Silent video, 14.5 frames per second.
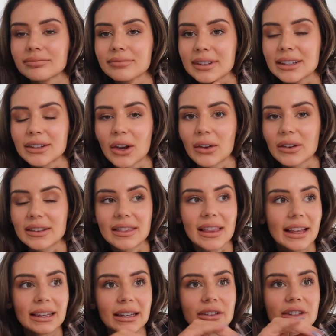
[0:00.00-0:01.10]
Didn't know.
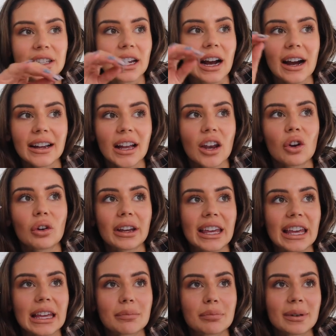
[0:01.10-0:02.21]
Literally, I cannot
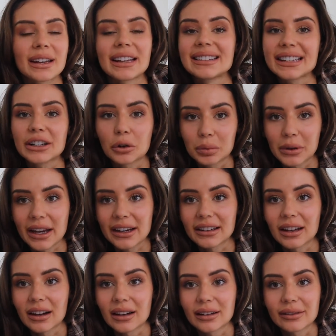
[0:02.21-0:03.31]
keep a single plant
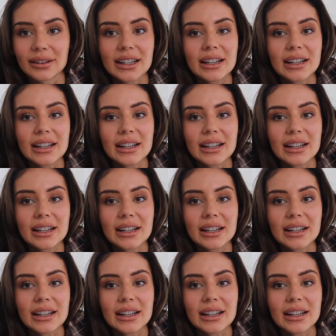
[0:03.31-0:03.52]
alive.